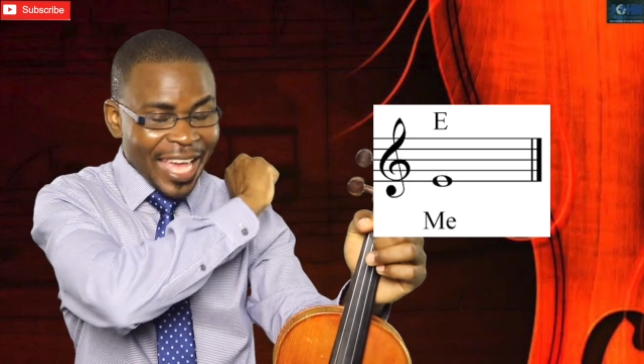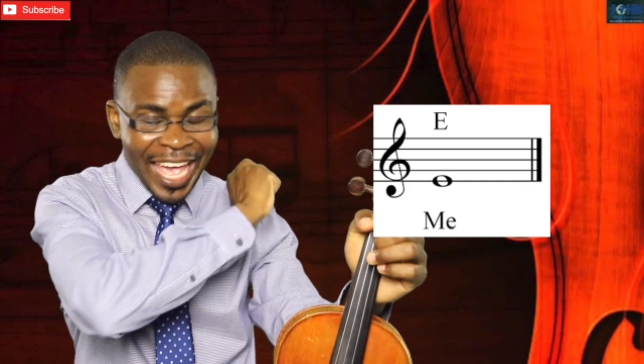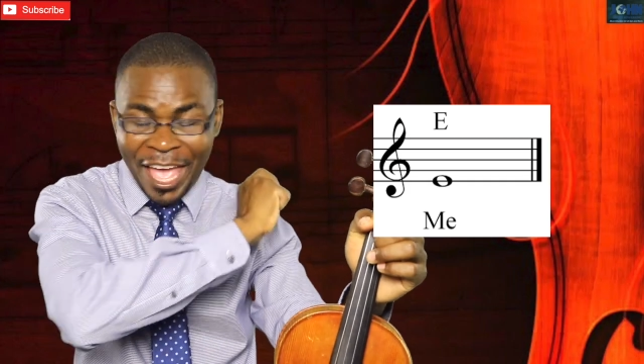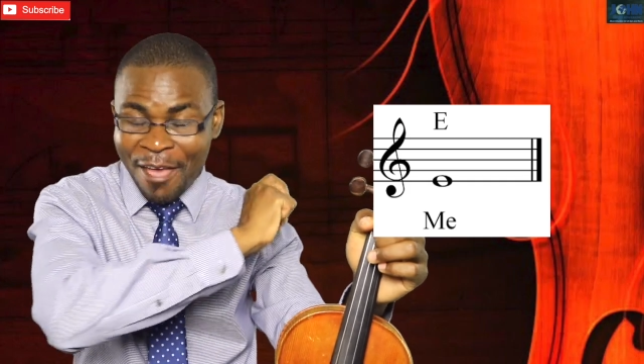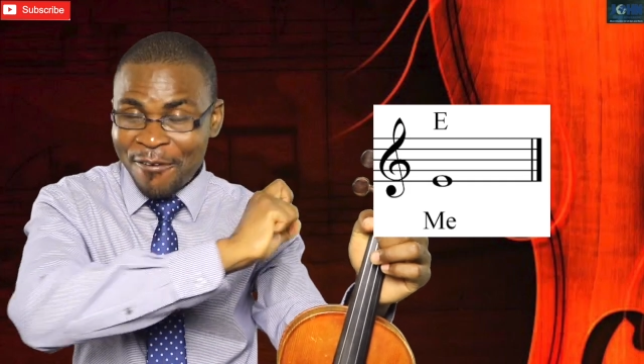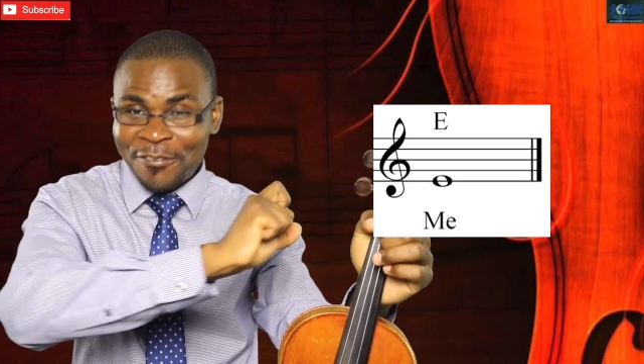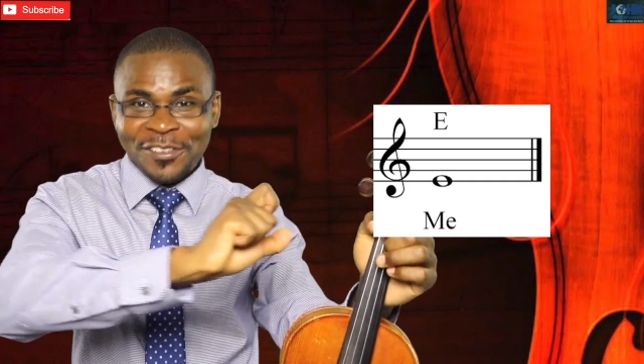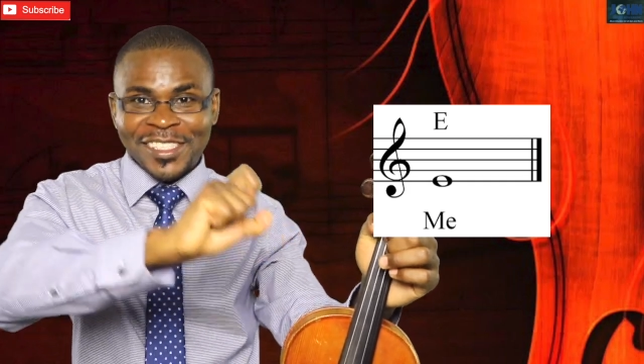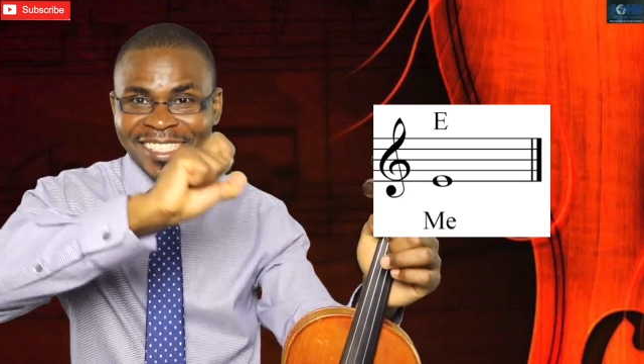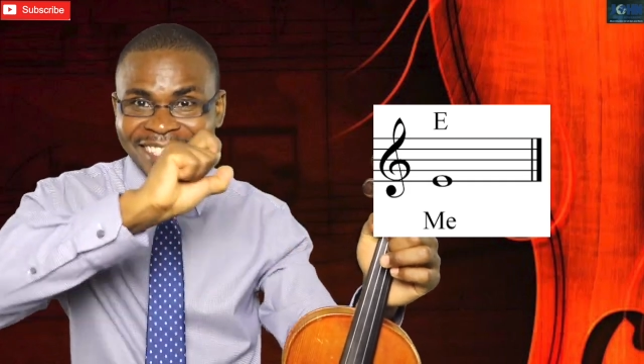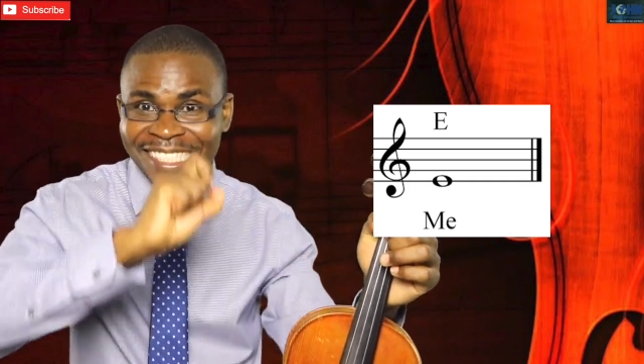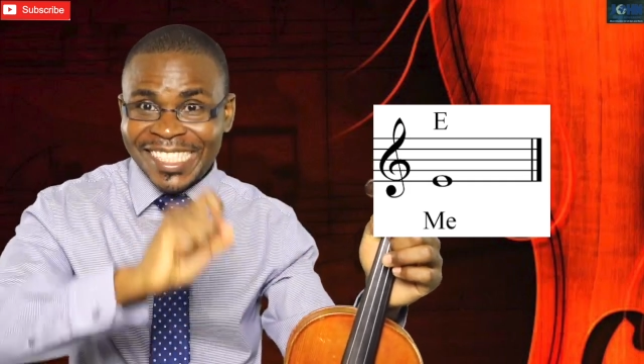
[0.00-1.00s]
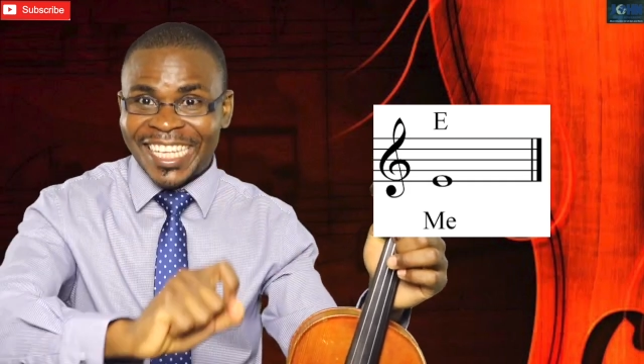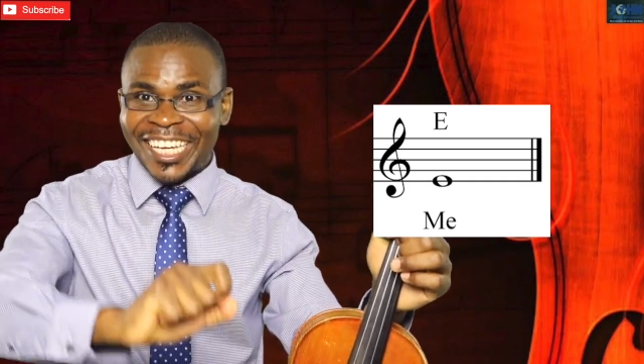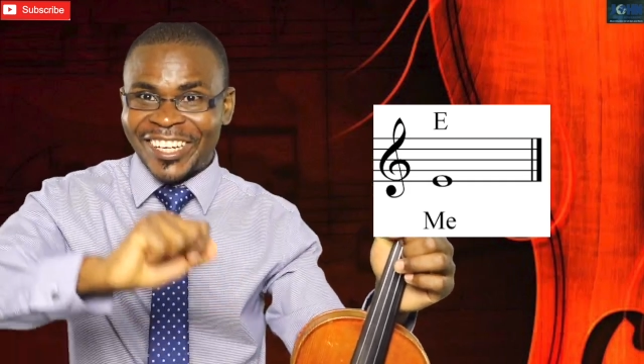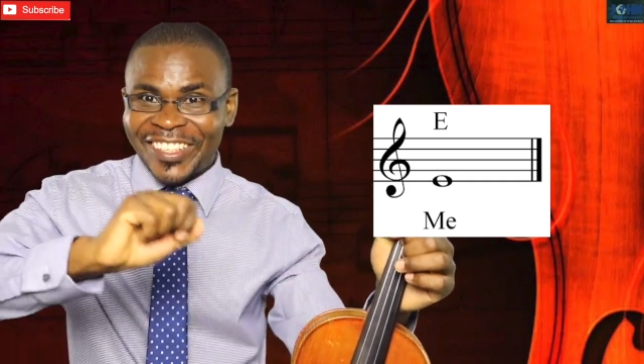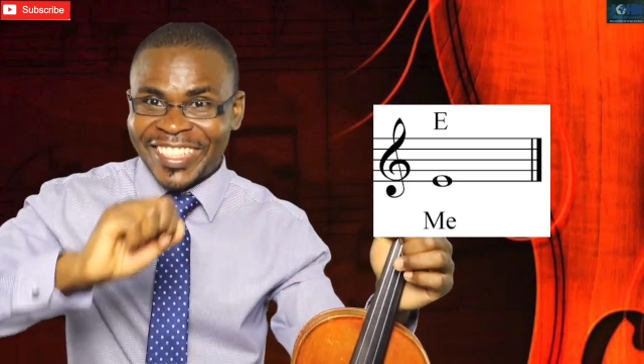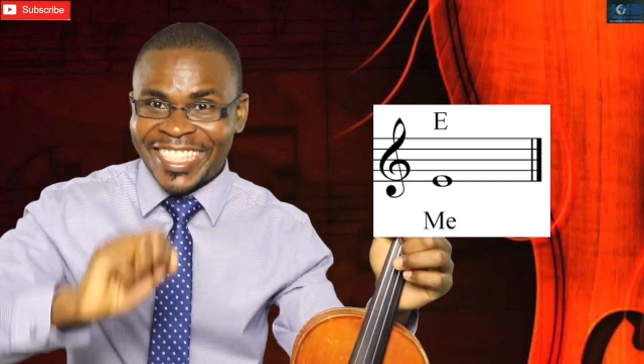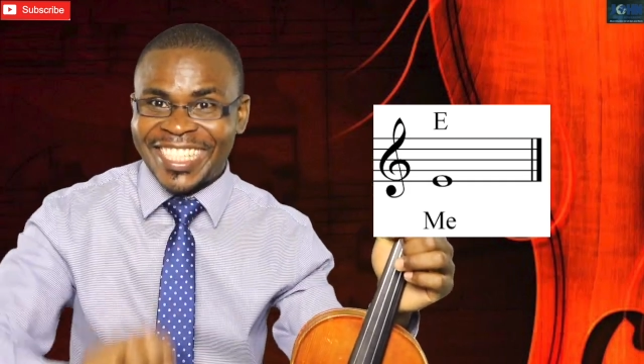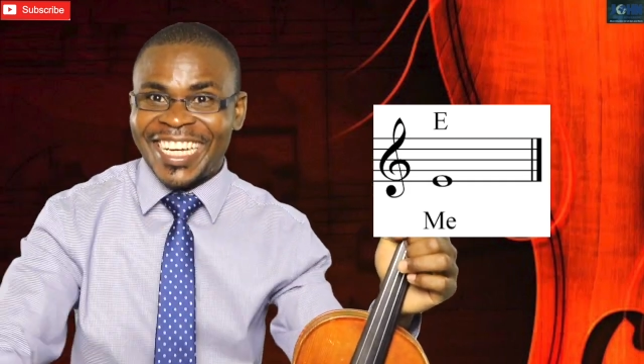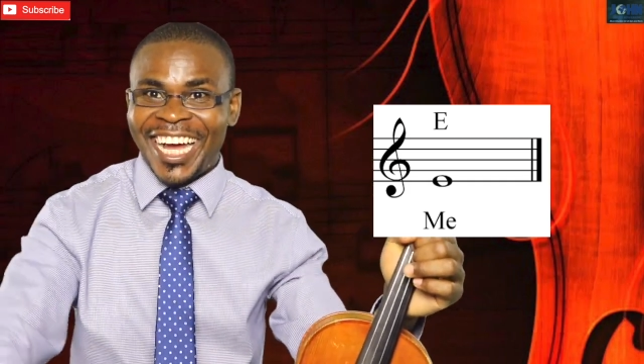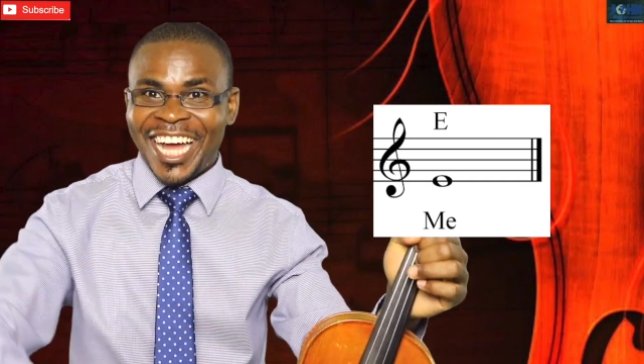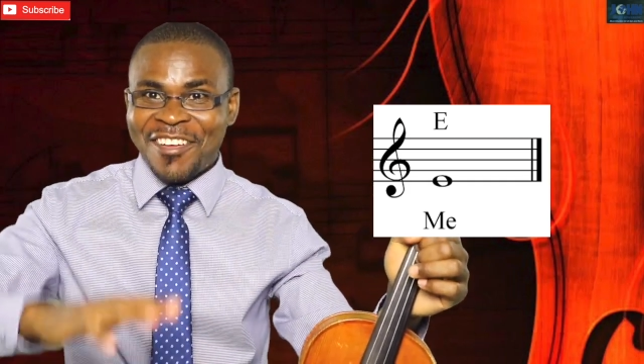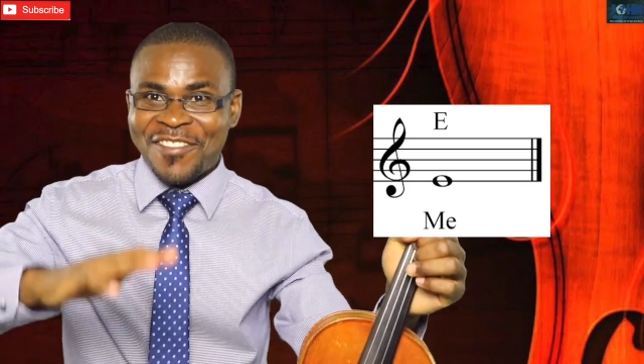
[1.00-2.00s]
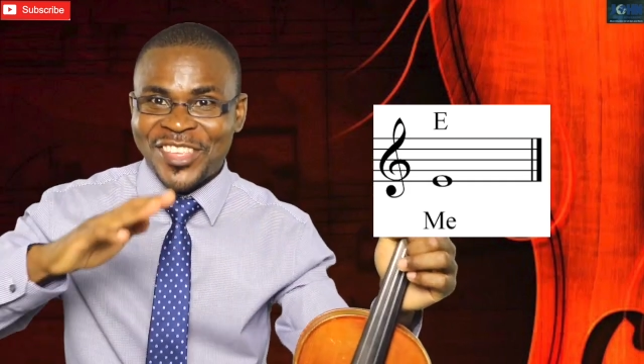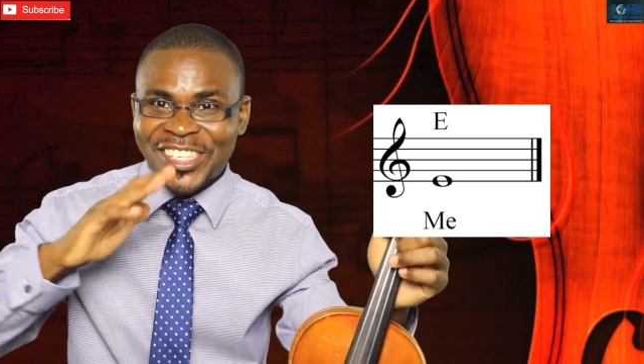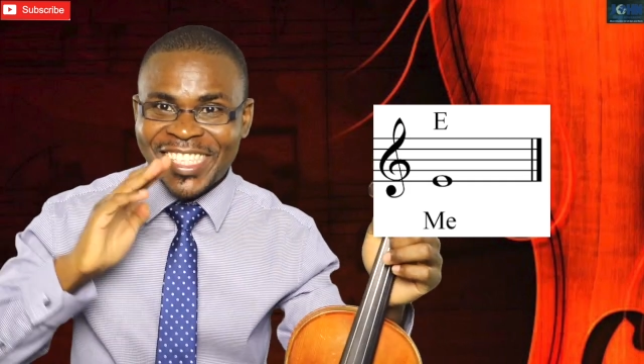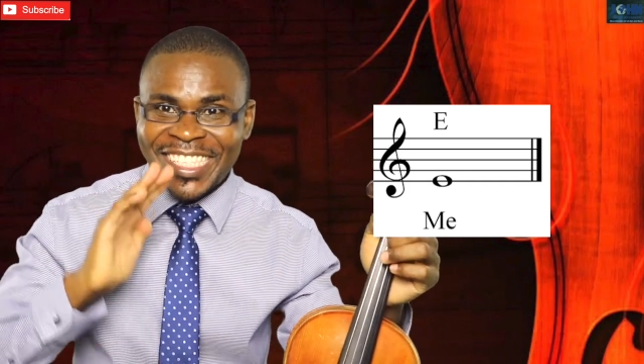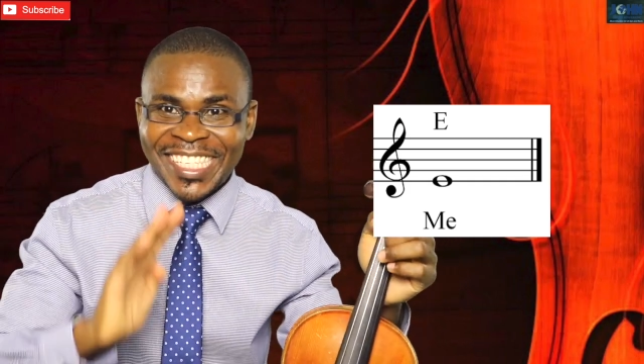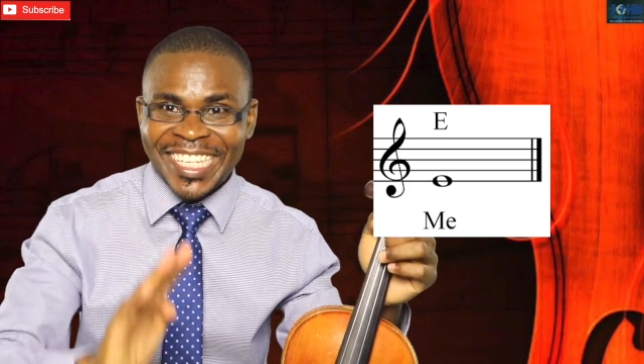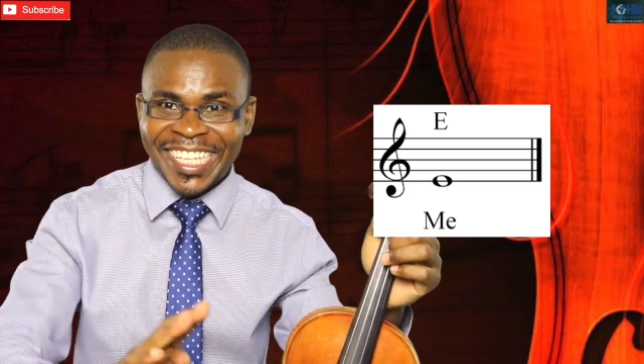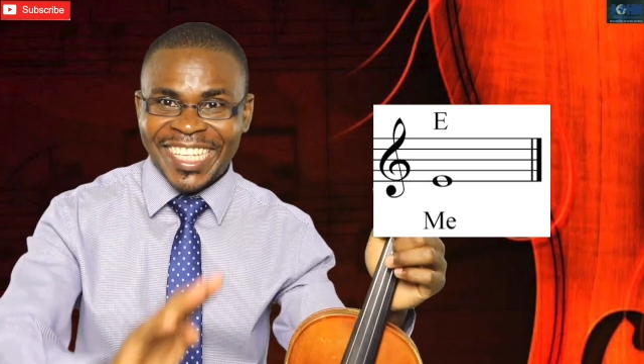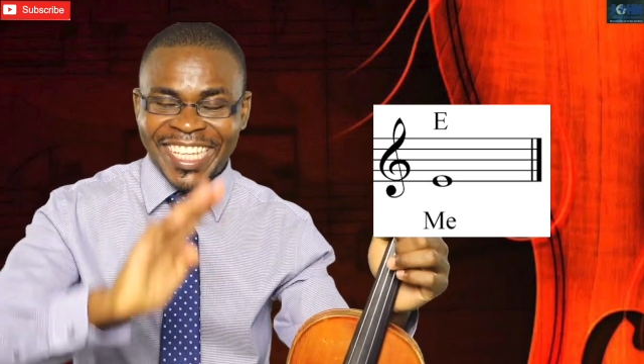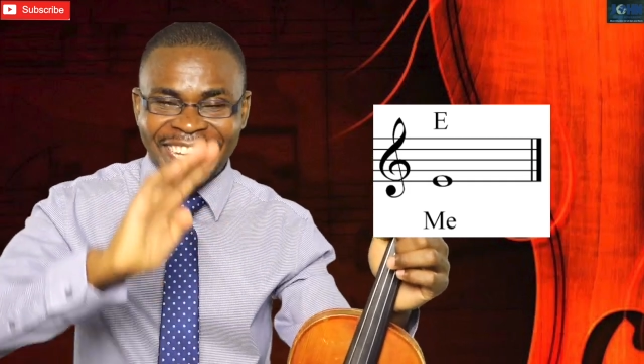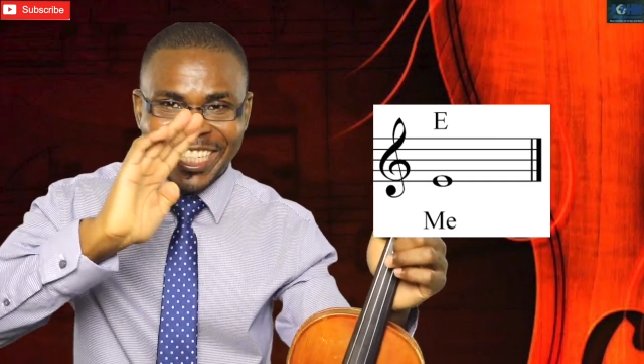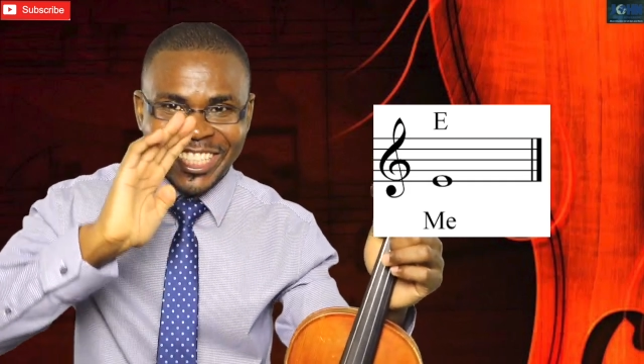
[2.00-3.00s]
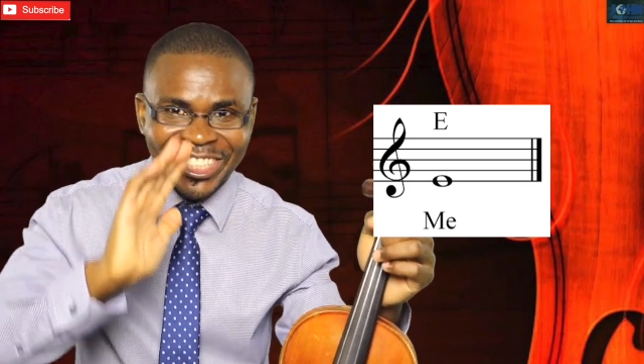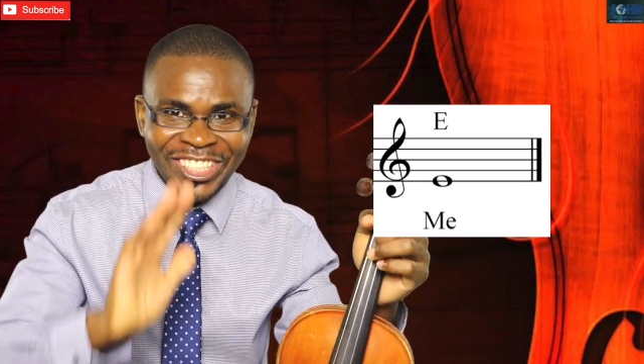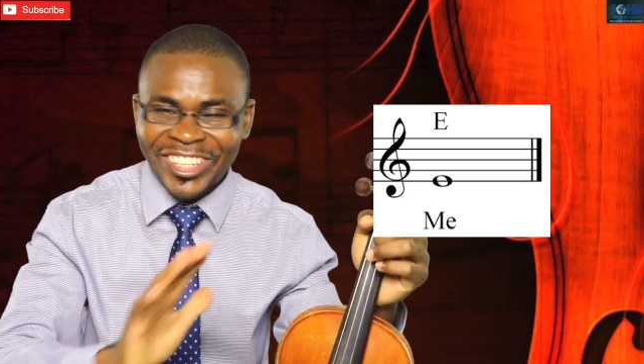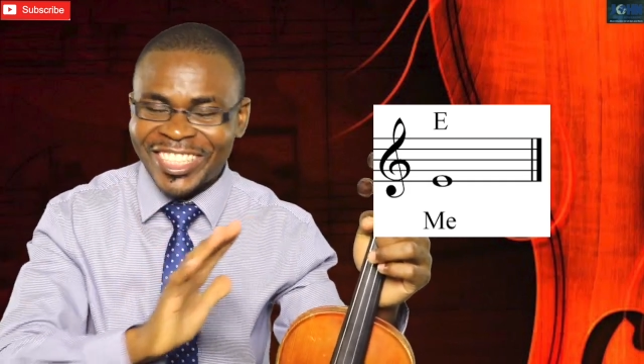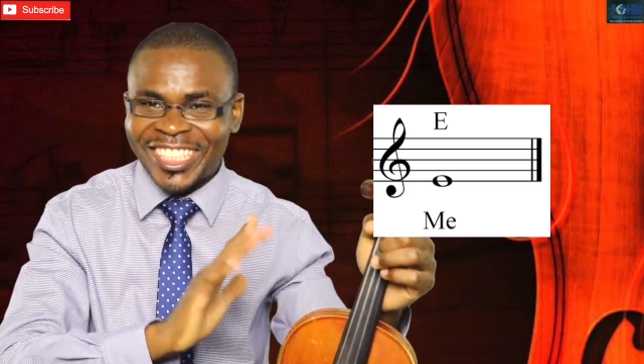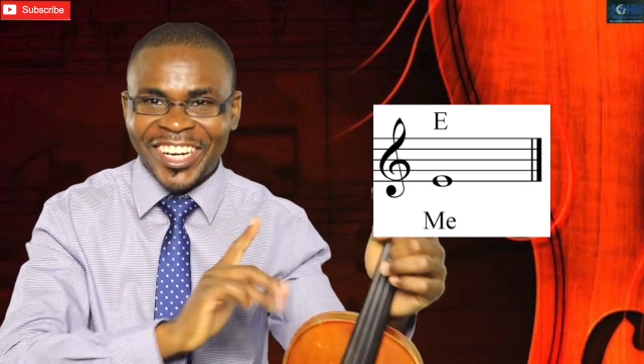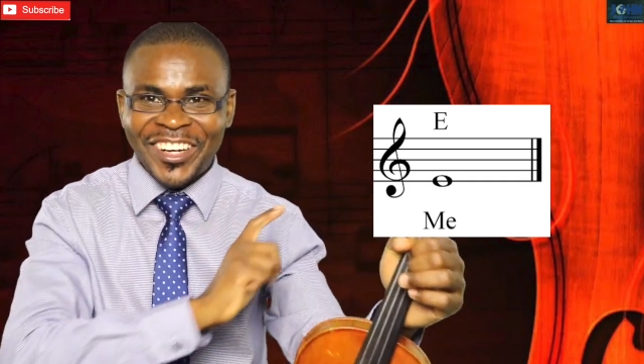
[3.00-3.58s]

Every single time you see the note